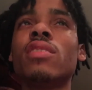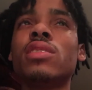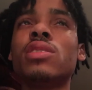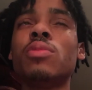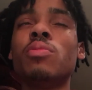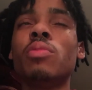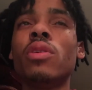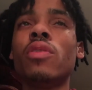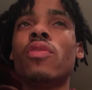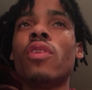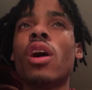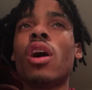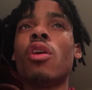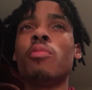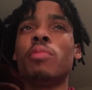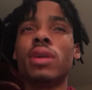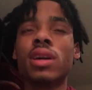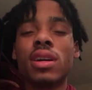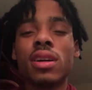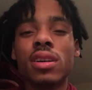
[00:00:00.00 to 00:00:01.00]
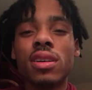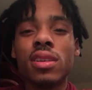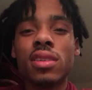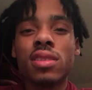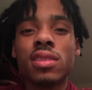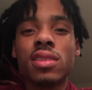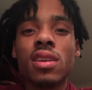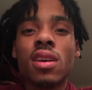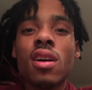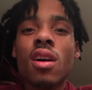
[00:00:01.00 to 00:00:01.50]
it to be foul
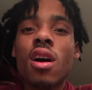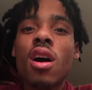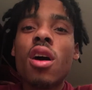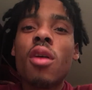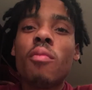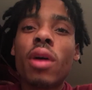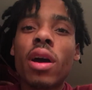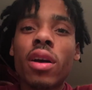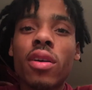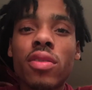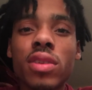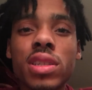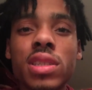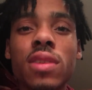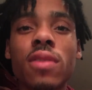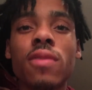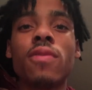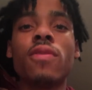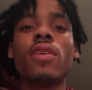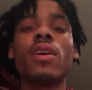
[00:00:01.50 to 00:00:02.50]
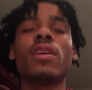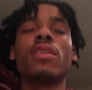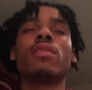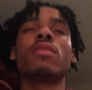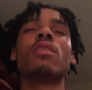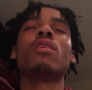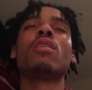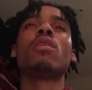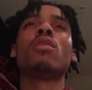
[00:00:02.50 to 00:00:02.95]
because of my Christian faith.